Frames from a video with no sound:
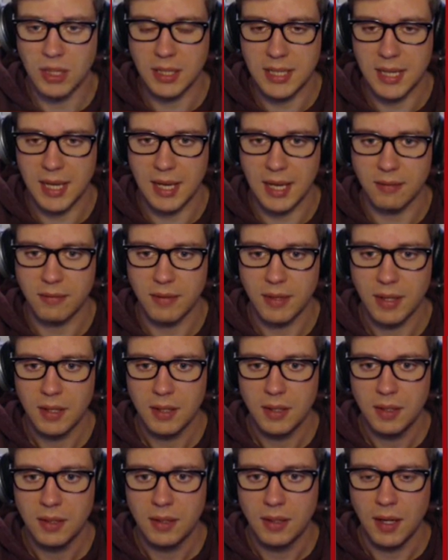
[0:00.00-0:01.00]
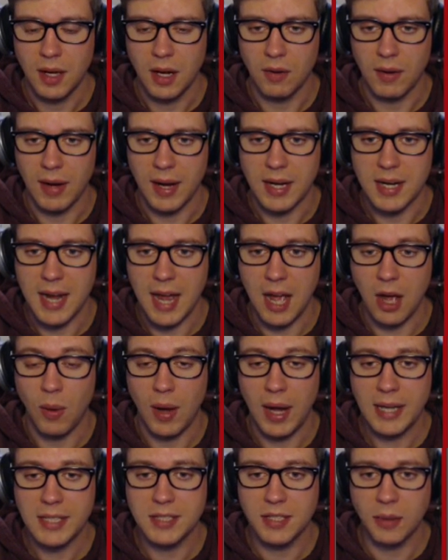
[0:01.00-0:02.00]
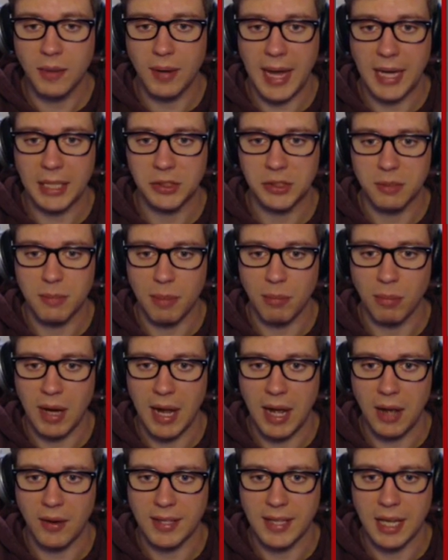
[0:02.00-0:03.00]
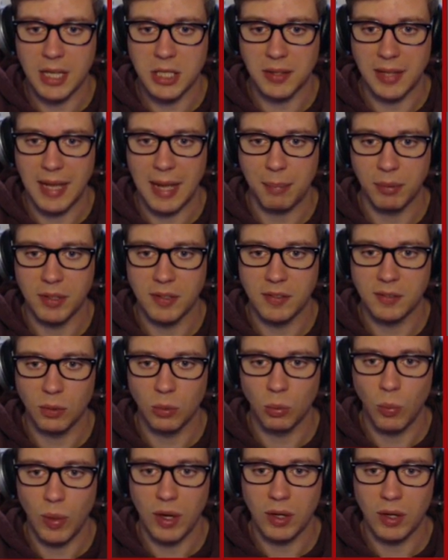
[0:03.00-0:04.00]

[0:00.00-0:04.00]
Cave. Alright, now I don't actually remember how to catch Lapras or where